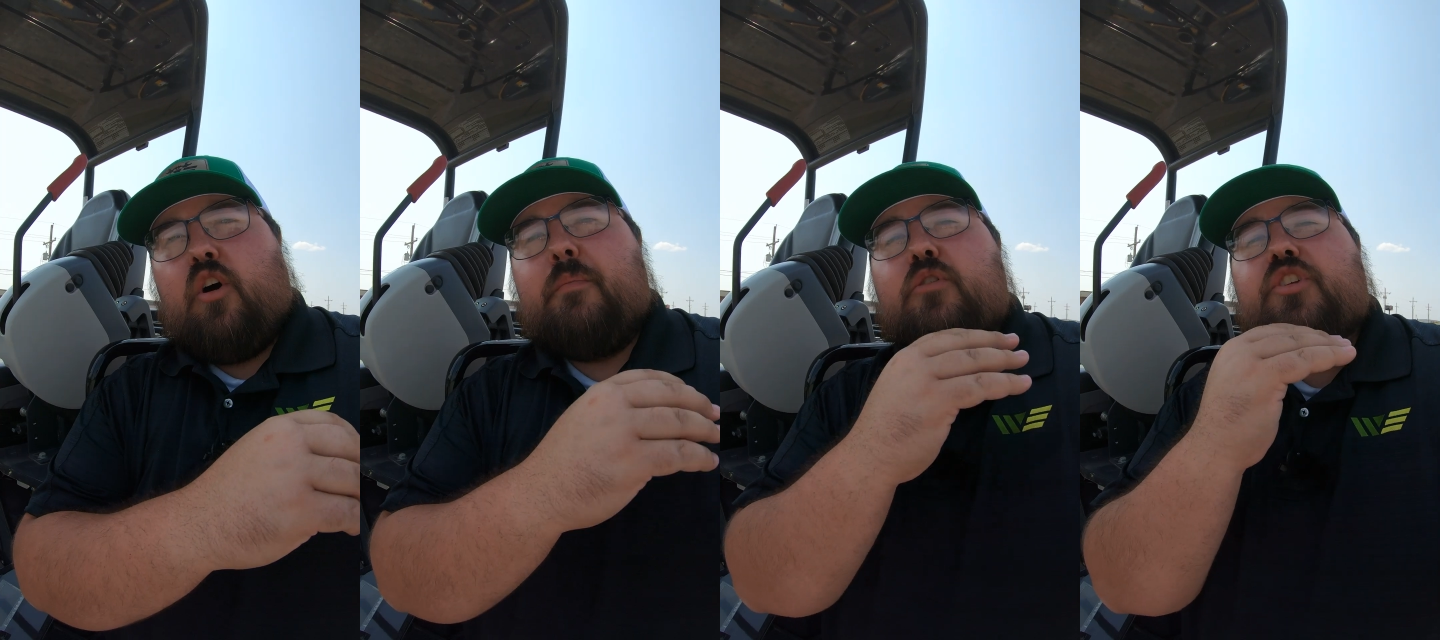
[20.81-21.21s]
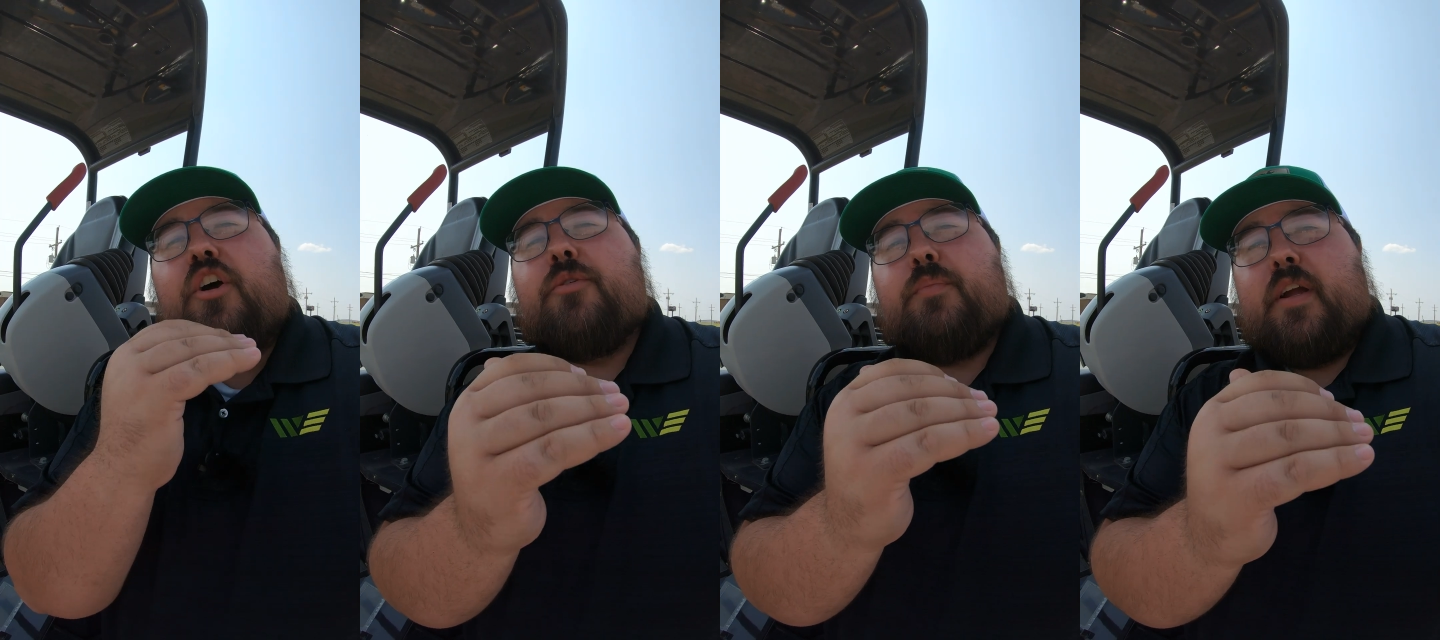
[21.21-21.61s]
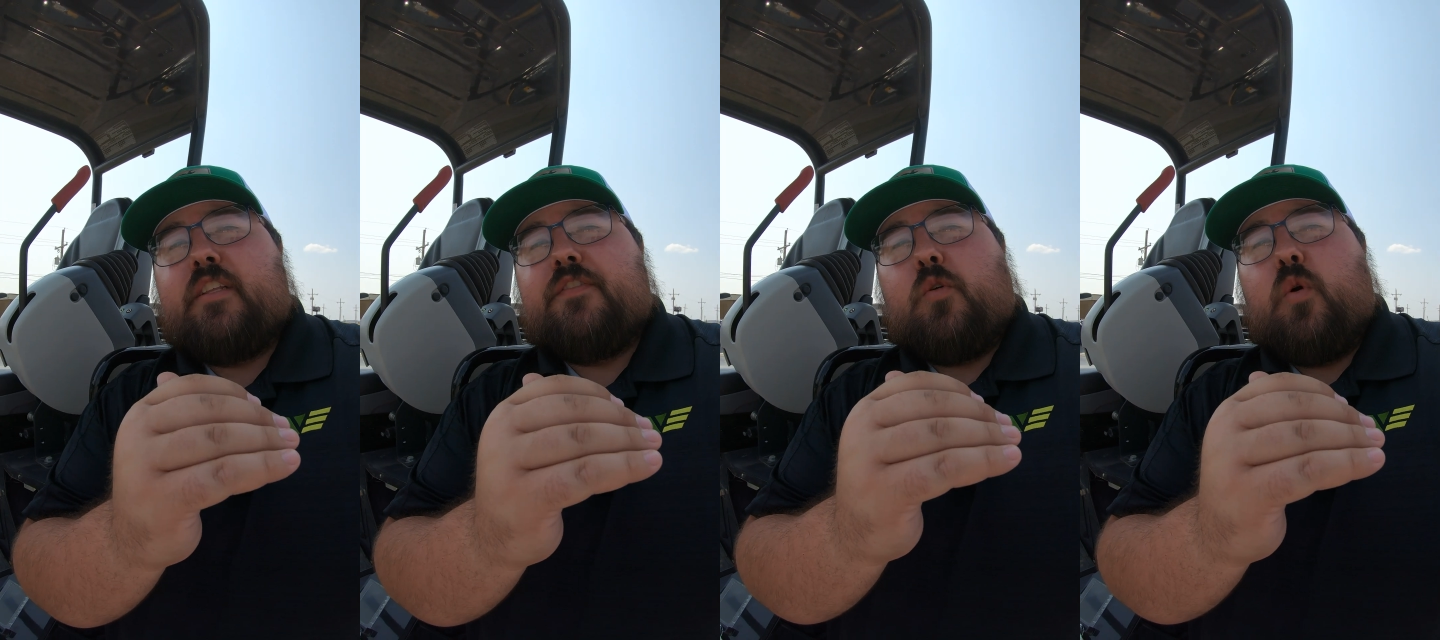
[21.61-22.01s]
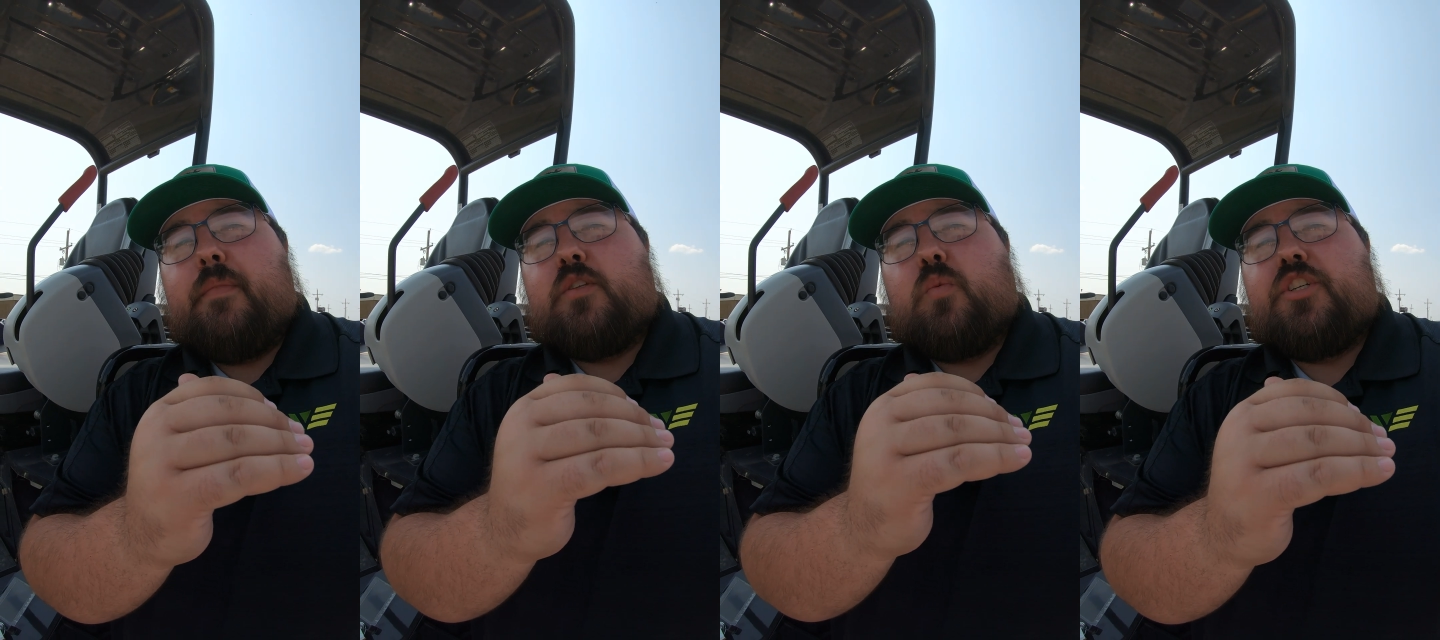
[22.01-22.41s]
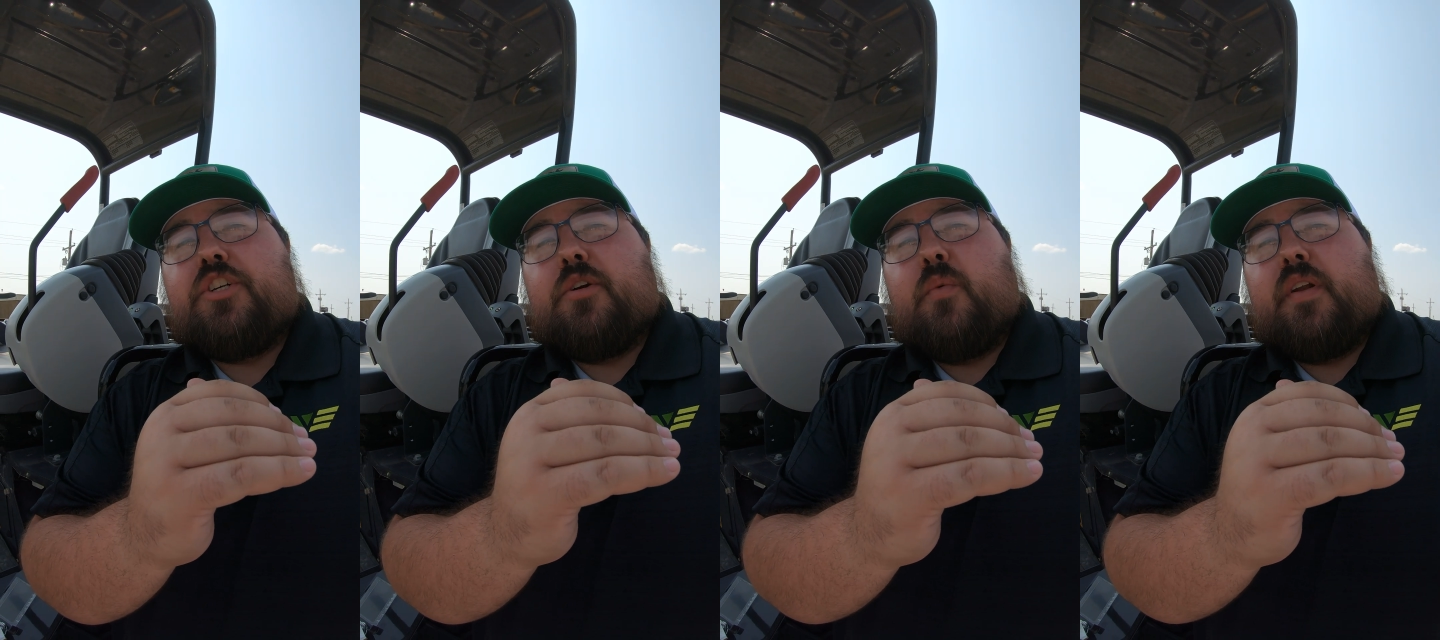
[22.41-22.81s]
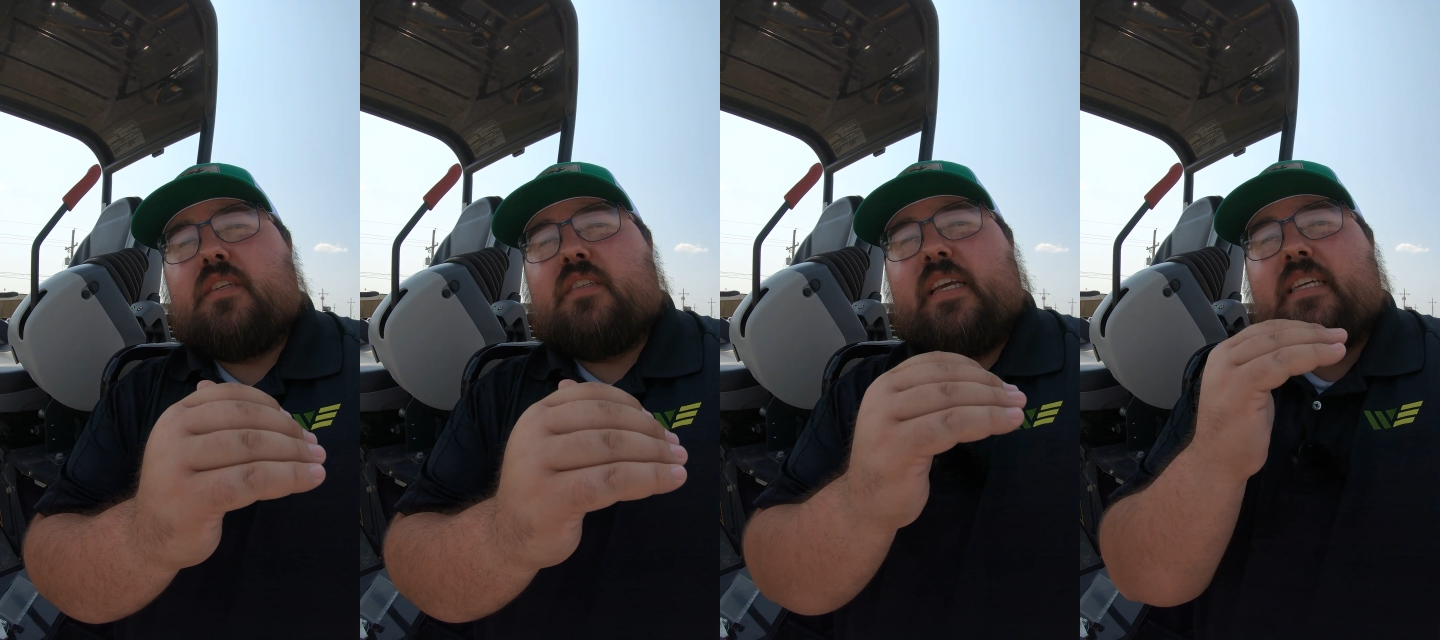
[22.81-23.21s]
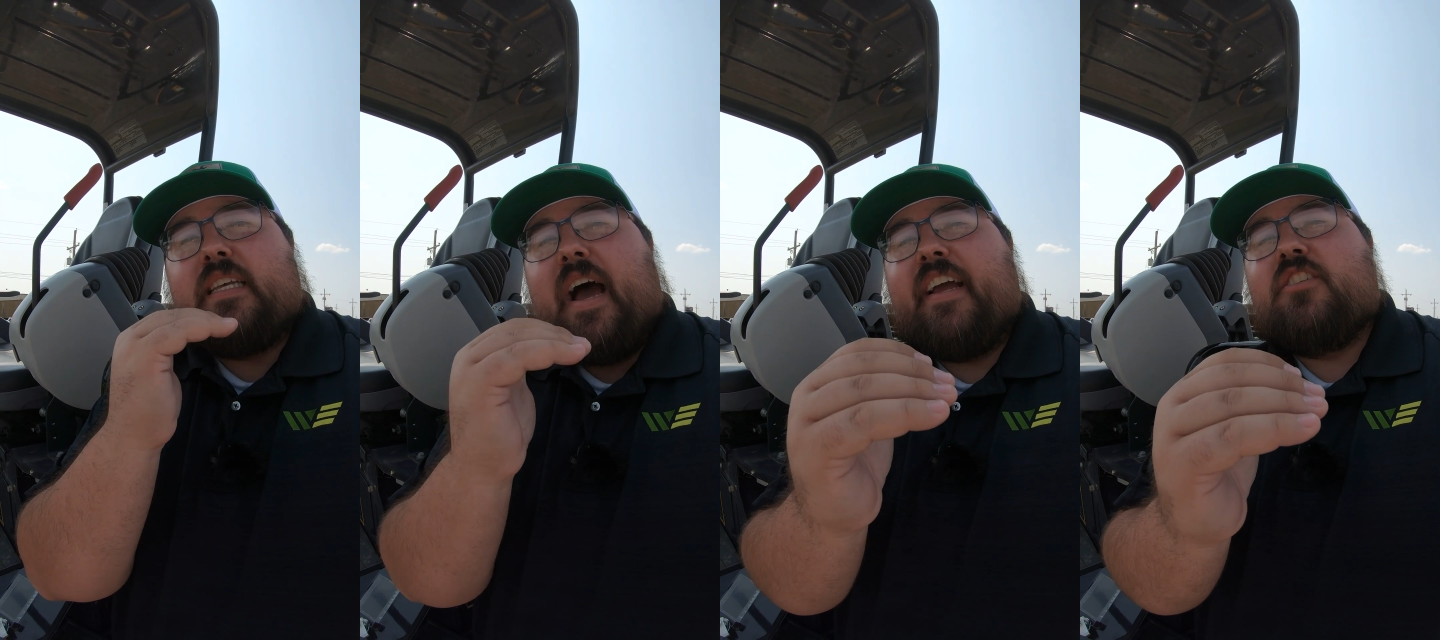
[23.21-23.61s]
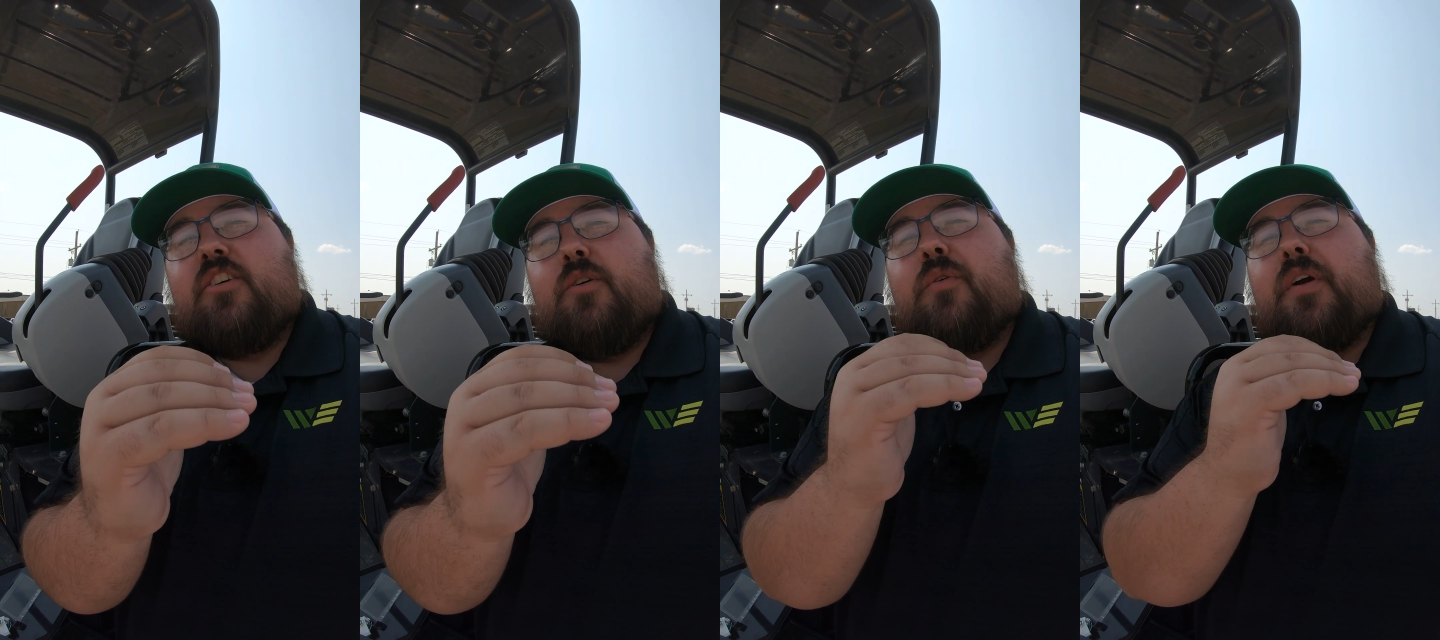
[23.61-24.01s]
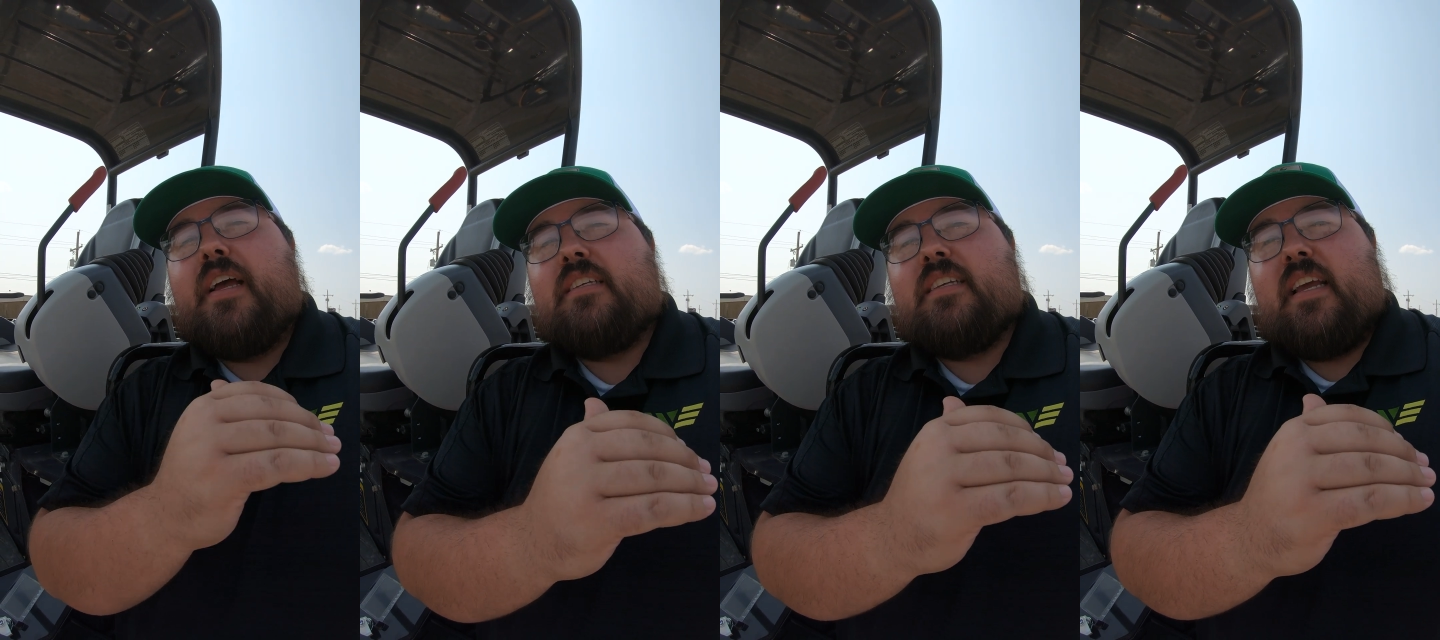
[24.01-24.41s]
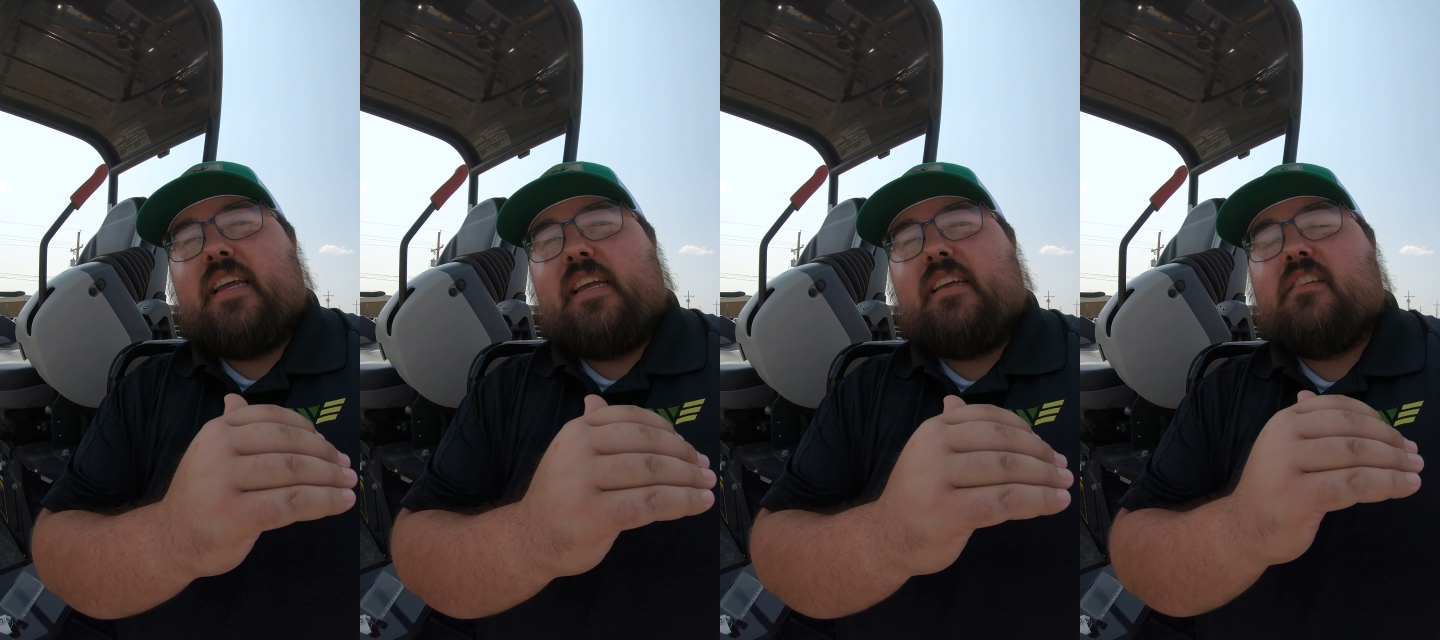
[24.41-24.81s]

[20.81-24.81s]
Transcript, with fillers: On most other brands of equipments, what you're going to see is ISO or SAE.